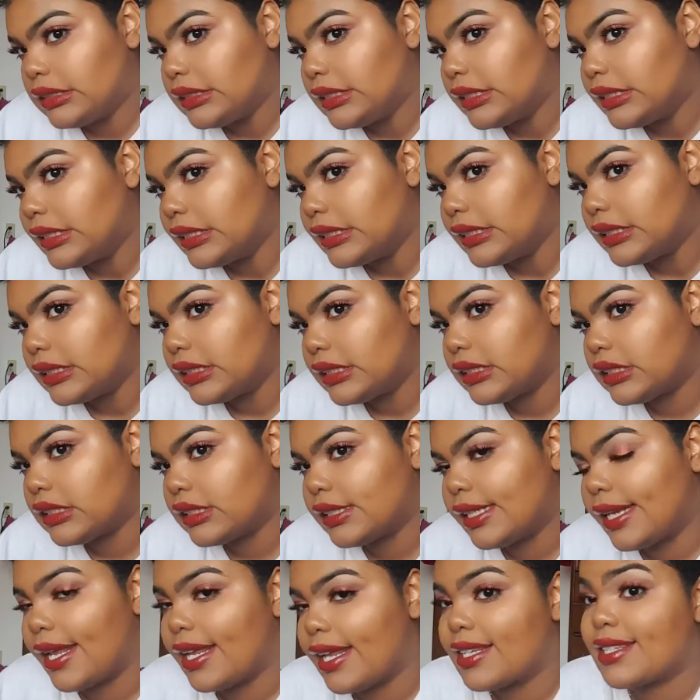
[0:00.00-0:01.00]
thinness
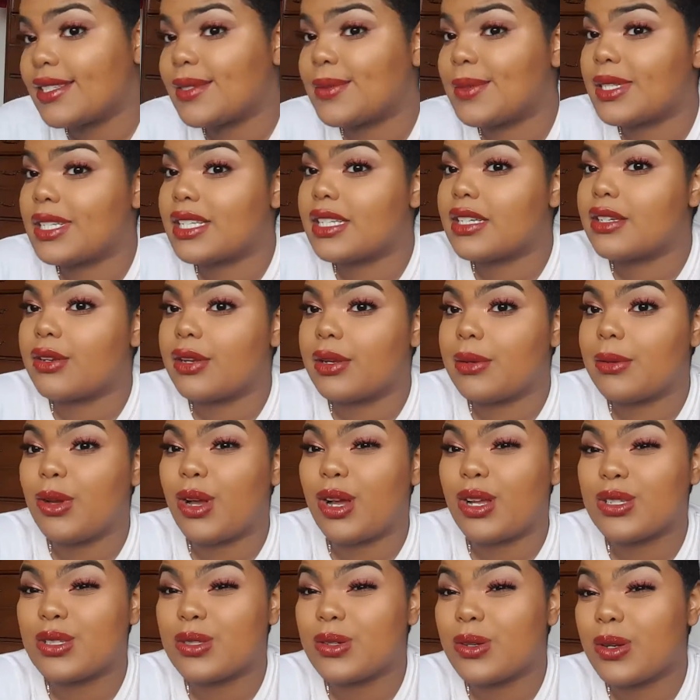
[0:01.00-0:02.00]
today since we did cream
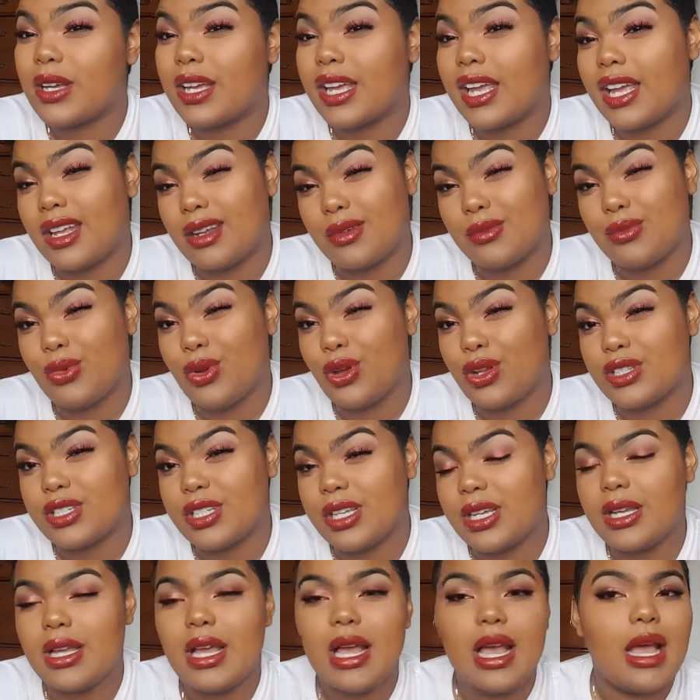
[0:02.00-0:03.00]
contouring and
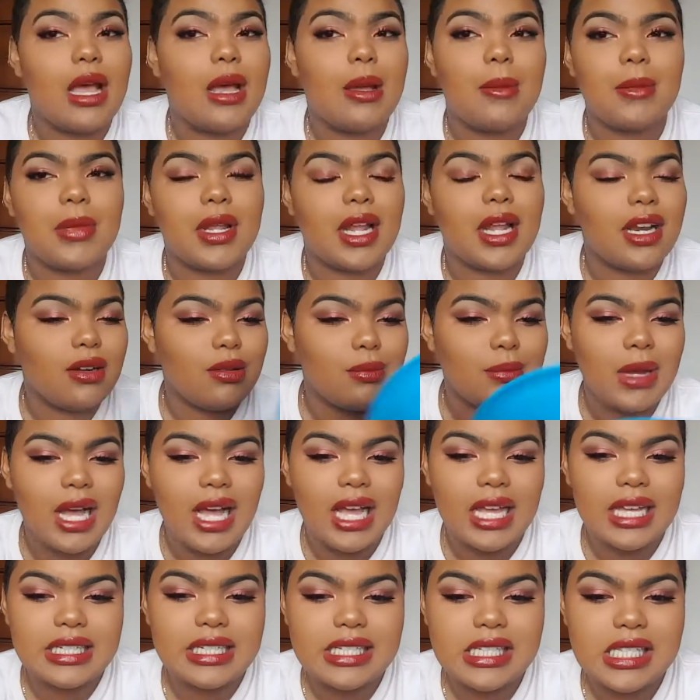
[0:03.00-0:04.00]
bronzing, but I don't
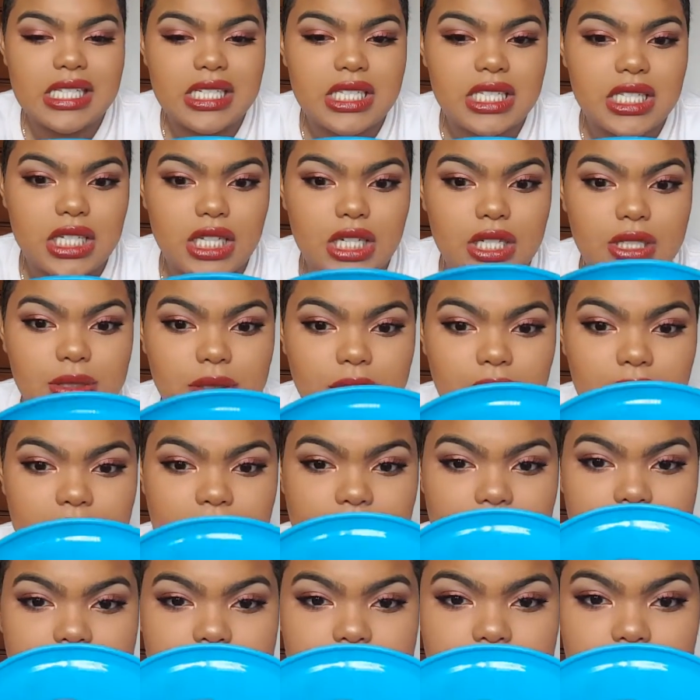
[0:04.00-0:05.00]
mind. It looks good. I
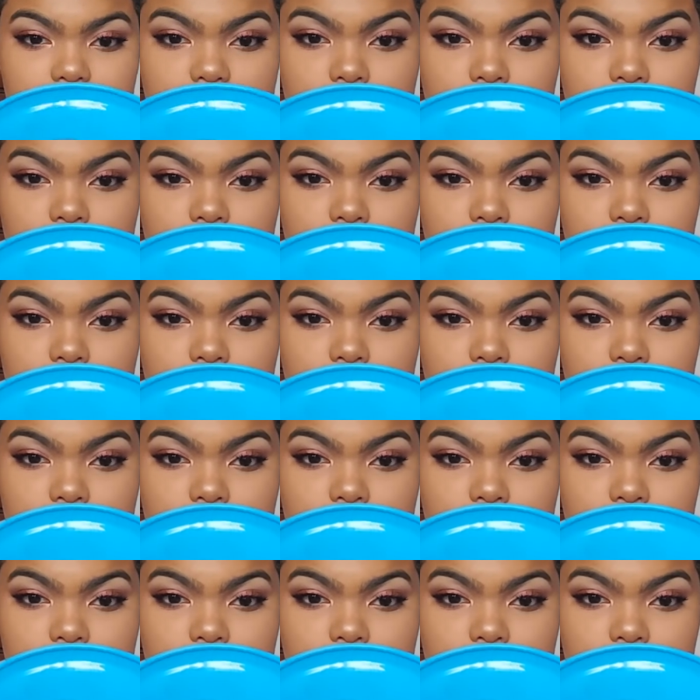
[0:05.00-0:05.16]
like it.